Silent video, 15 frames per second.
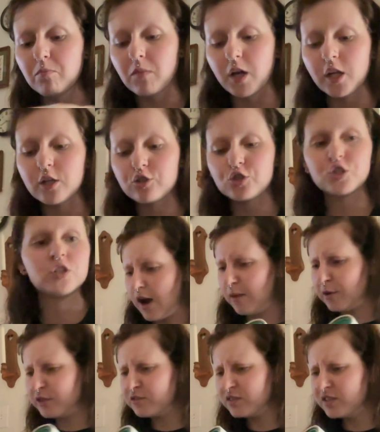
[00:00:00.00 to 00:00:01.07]
much. I'm
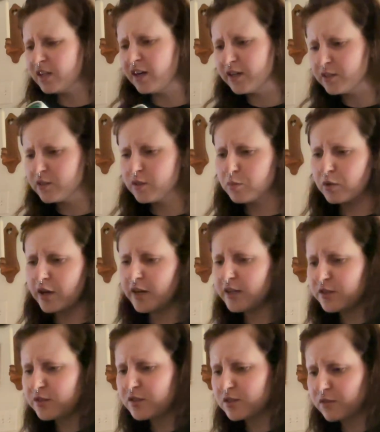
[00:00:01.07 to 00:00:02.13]
honestly kind of
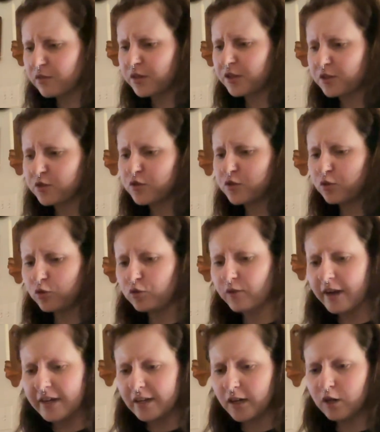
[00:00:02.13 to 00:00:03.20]
surprised that this sold
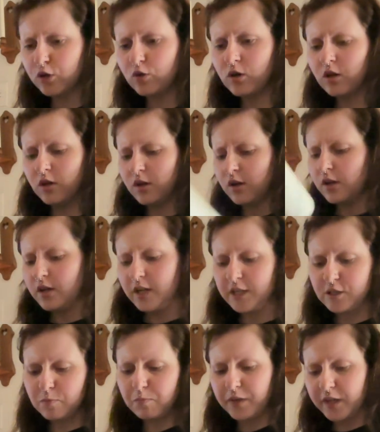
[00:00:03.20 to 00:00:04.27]
right now.
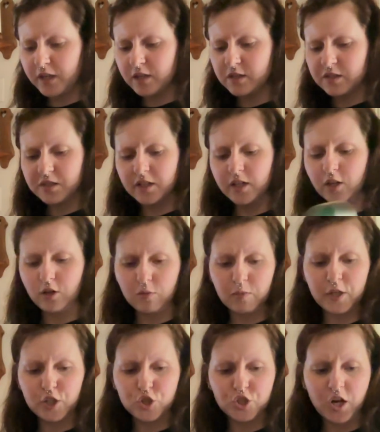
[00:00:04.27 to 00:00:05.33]
It's been sitting on
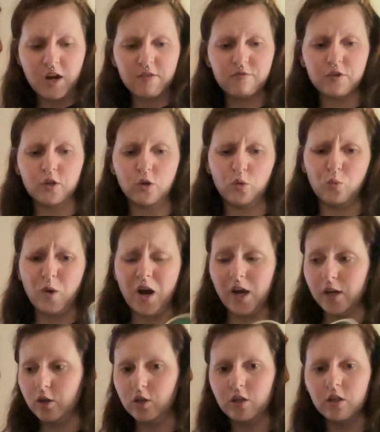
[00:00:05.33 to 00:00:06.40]
my shop for a
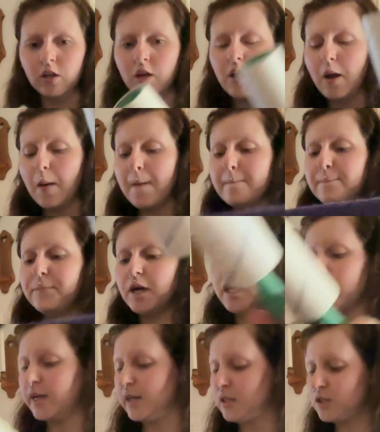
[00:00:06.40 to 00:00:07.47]
while,
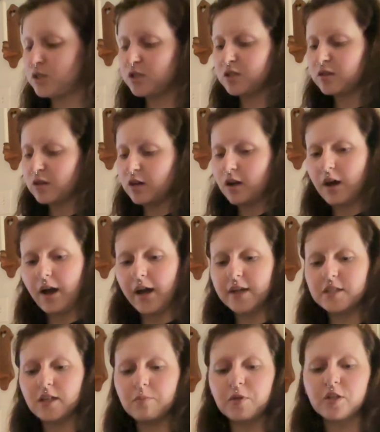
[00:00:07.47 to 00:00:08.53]
but I
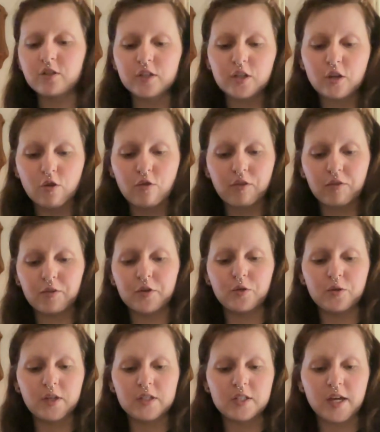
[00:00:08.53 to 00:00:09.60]
typically go through
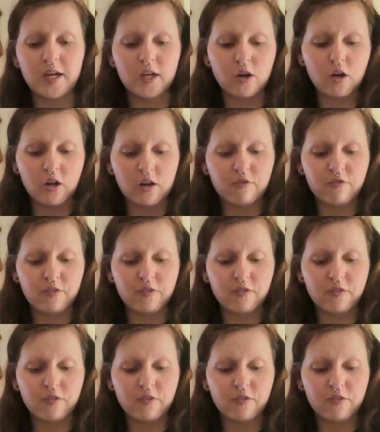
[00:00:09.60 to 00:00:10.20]
and take off